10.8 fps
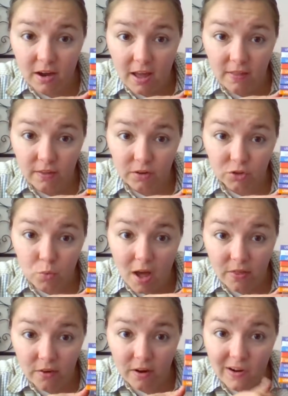and there's
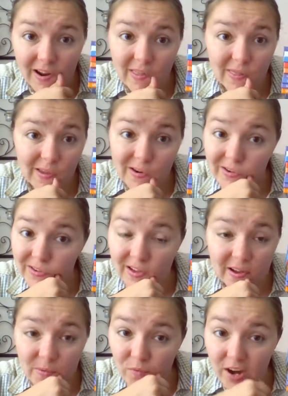weather, and there's
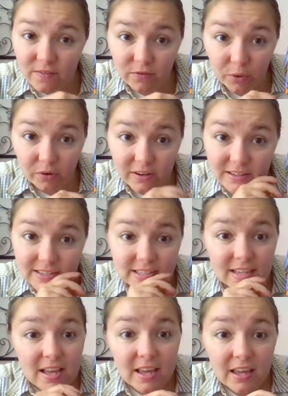rainforests.
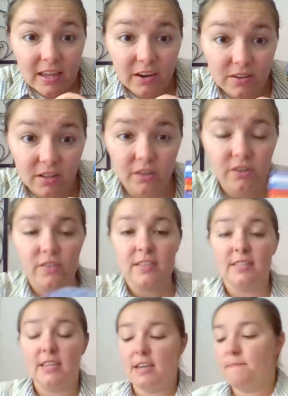Here's Under the
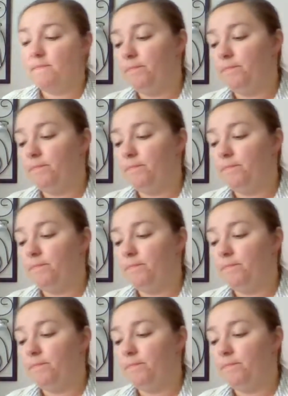Sea.